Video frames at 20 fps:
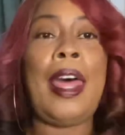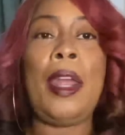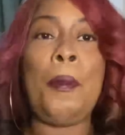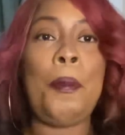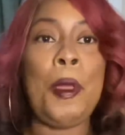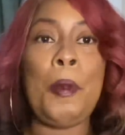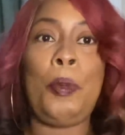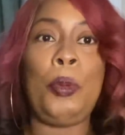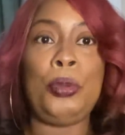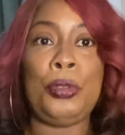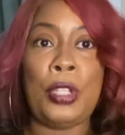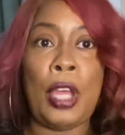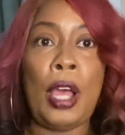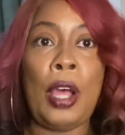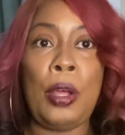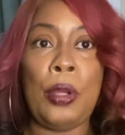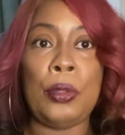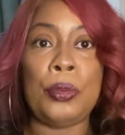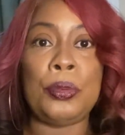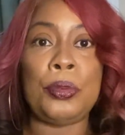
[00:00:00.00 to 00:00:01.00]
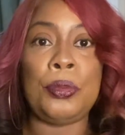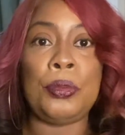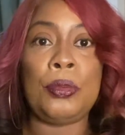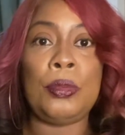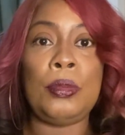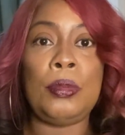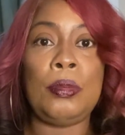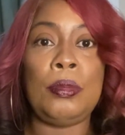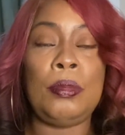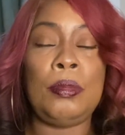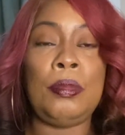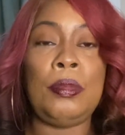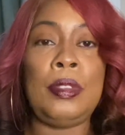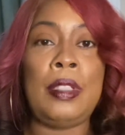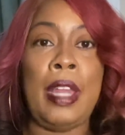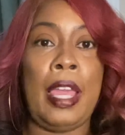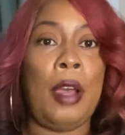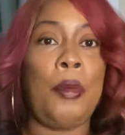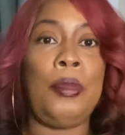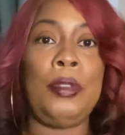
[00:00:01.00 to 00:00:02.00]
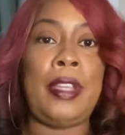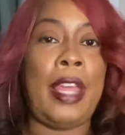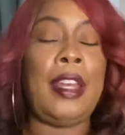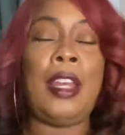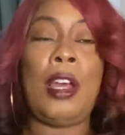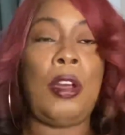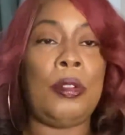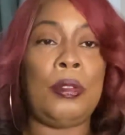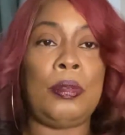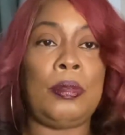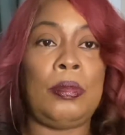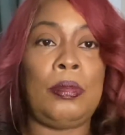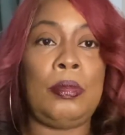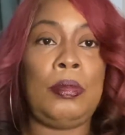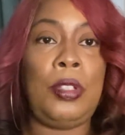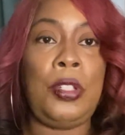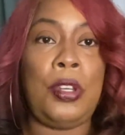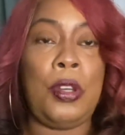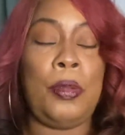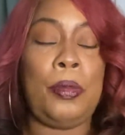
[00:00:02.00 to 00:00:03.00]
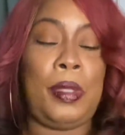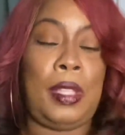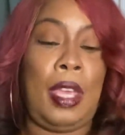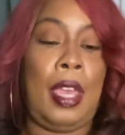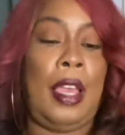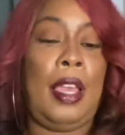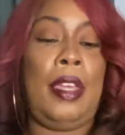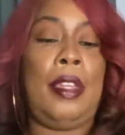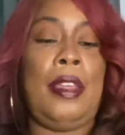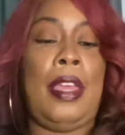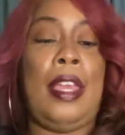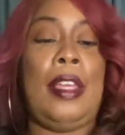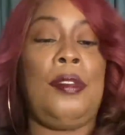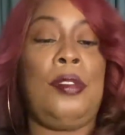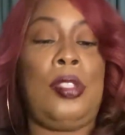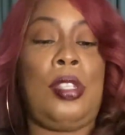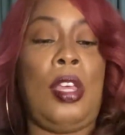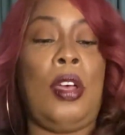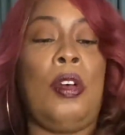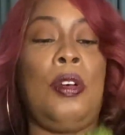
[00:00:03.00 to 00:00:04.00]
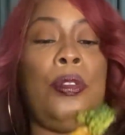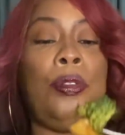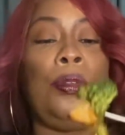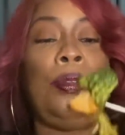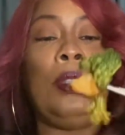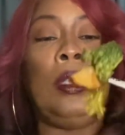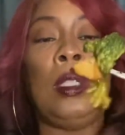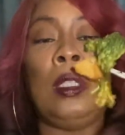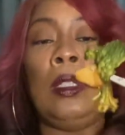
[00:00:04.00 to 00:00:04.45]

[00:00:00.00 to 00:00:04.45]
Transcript: people don't. Now, they don't. You know what I'm saying? And so,